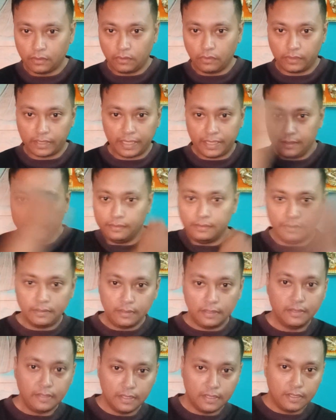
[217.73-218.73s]
Okay,
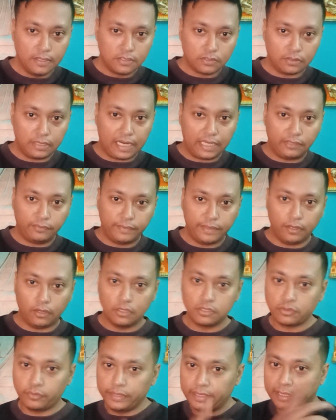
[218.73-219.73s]
so that way
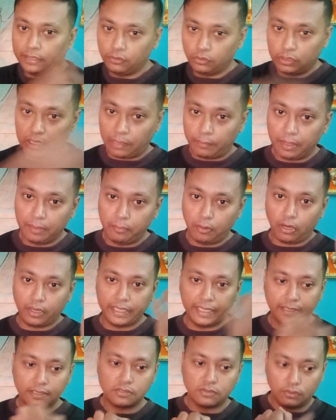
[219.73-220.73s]
also we can do double
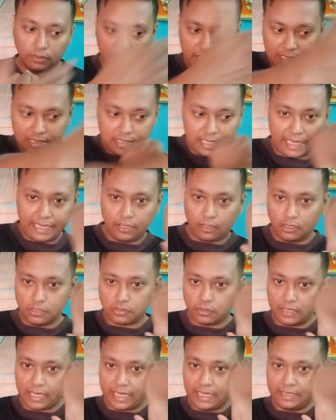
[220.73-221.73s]
blocking. So this side
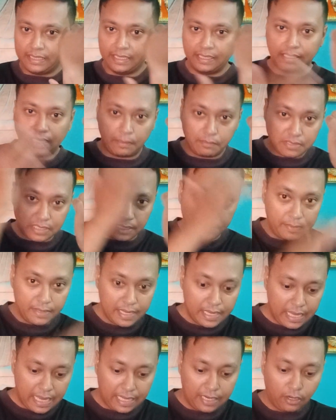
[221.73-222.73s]
also anything comes up,
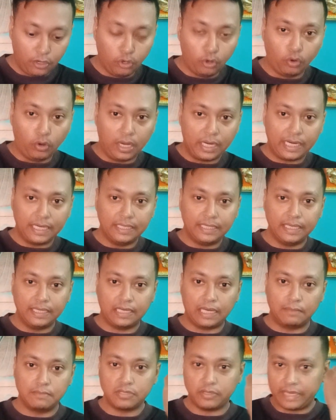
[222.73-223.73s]
and lower anything
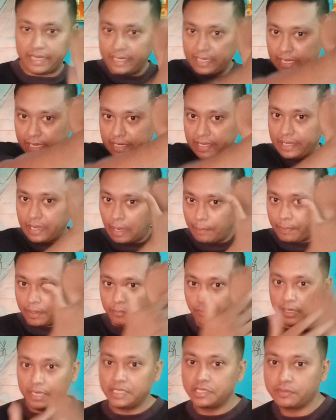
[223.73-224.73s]
comes. So any upper
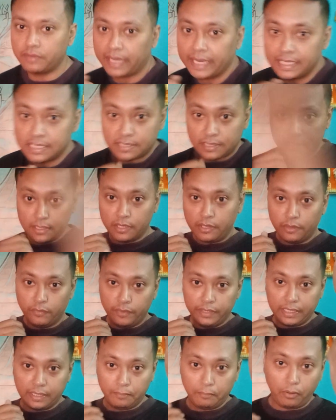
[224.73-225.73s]
body strikes
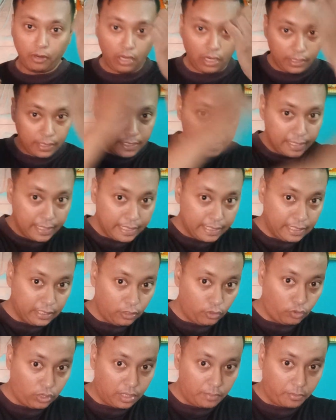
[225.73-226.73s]
we can block, any
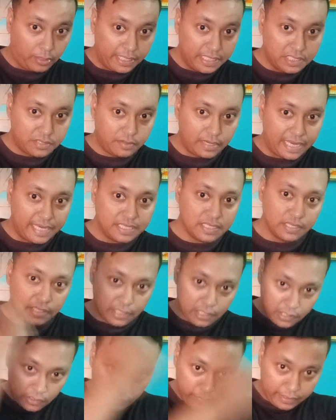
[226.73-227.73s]
lower body strikes
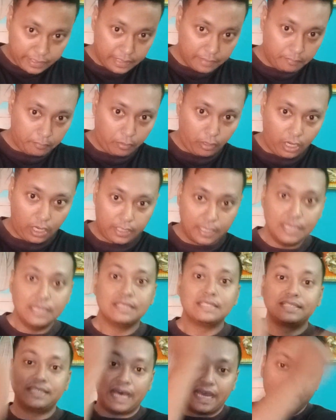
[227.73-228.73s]
we can block
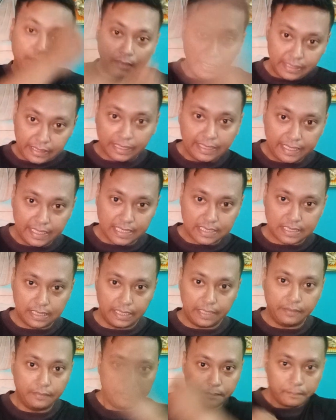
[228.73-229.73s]

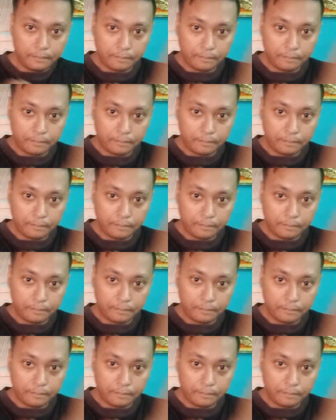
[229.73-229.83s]
simultaneously.